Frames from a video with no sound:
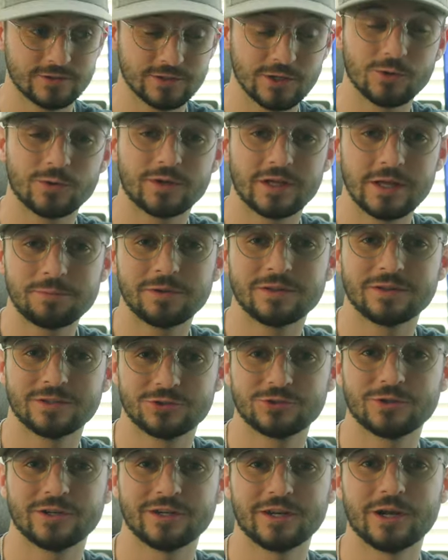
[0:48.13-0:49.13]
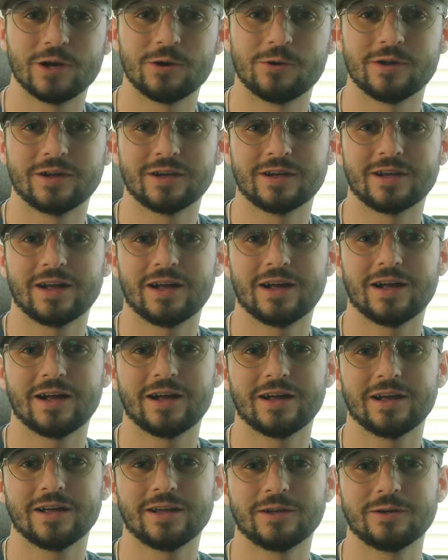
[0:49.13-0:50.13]
So keeping the trend going,
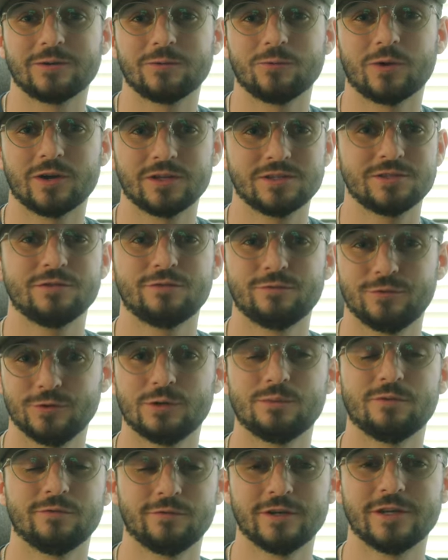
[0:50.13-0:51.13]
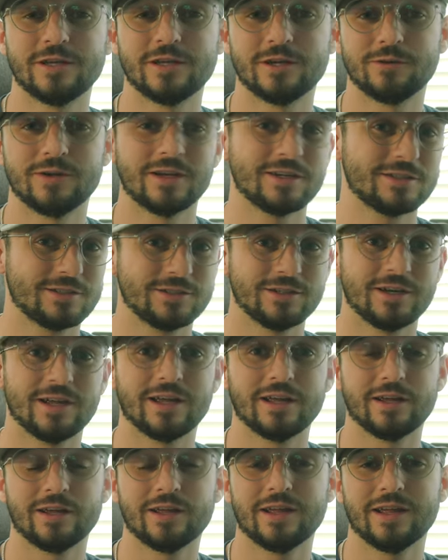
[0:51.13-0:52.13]
I wanted to film a video
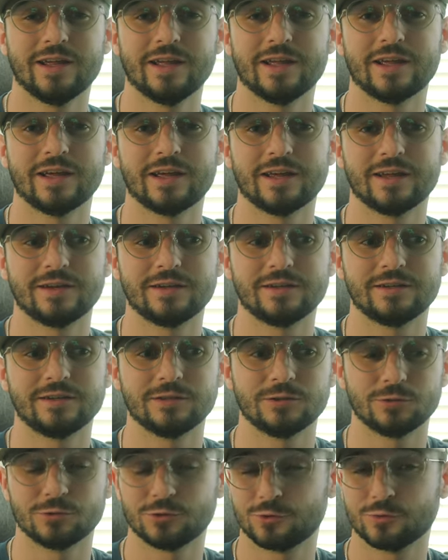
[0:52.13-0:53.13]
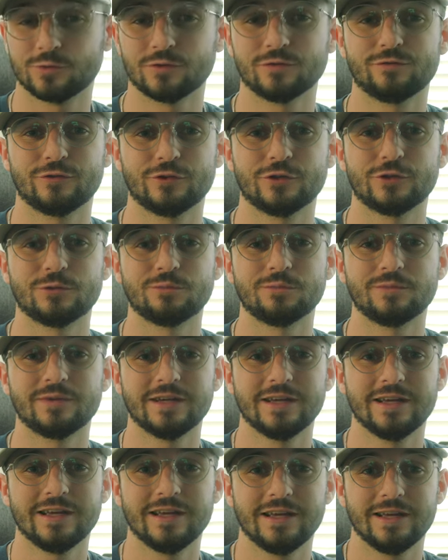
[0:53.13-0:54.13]
yesterday and a little short film
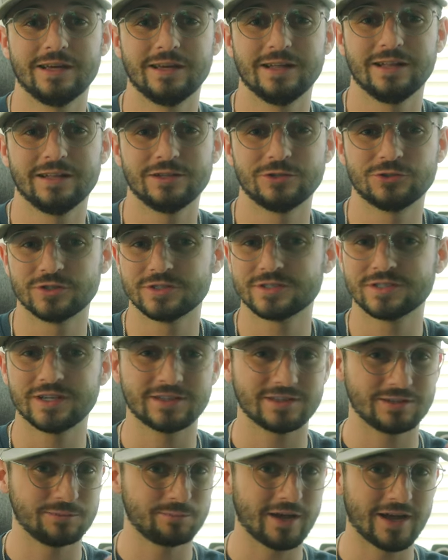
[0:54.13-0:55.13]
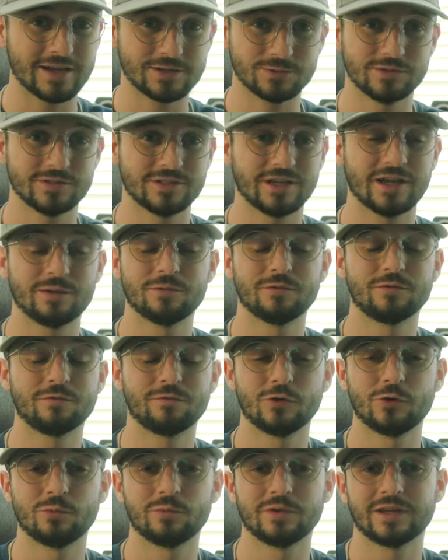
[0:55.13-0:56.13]
just like the past ones I've been
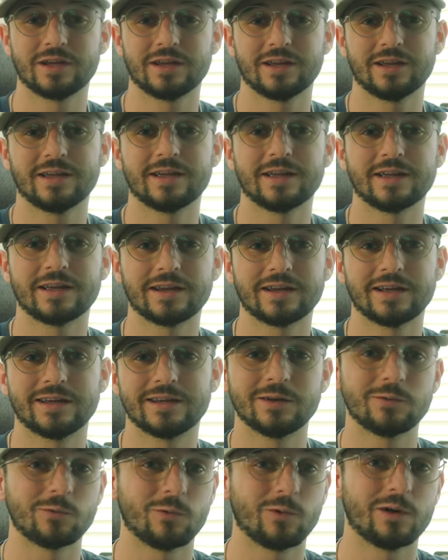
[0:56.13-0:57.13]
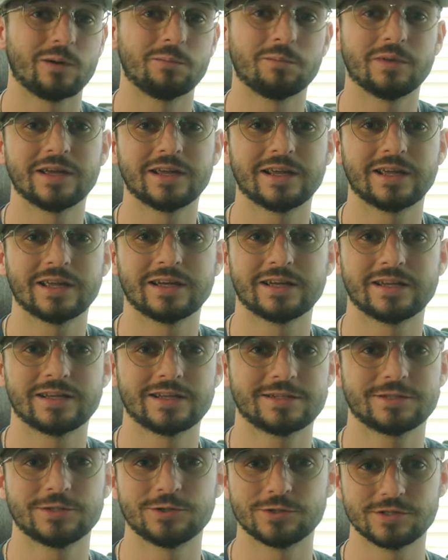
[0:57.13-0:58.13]
filming. And I didn't want to make any
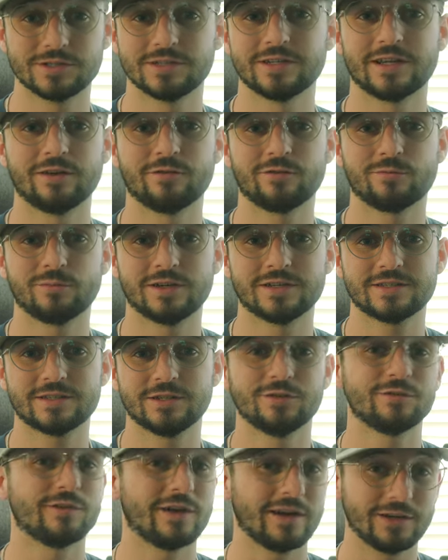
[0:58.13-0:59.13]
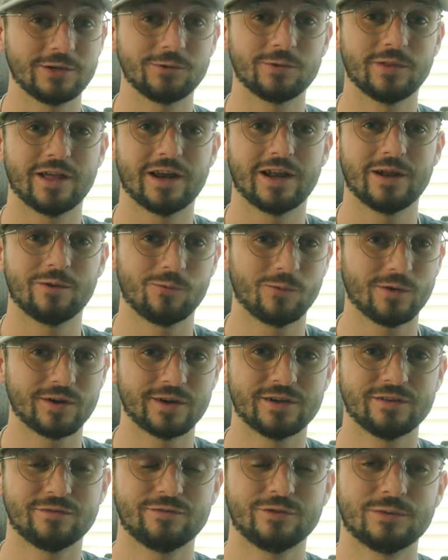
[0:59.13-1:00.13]
excuses again for myself. I knew that I
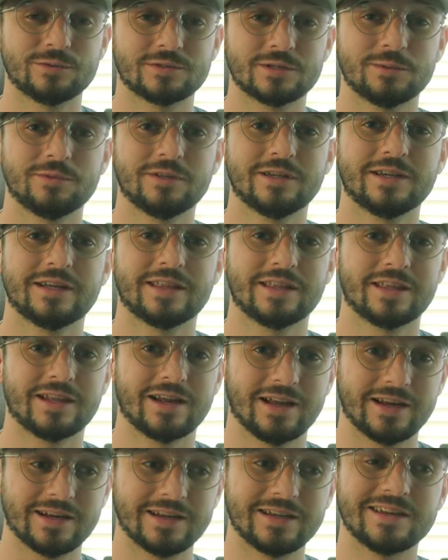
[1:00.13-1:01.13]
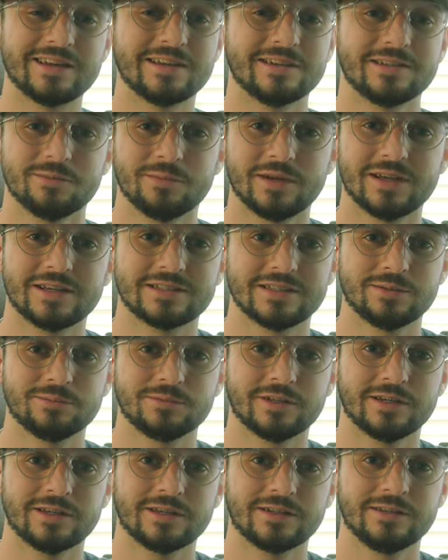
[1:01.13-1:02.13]
wanted to film something and that I needed to make
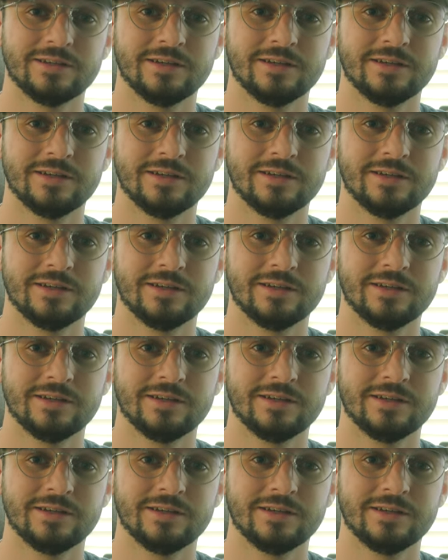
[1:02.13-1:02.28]
something.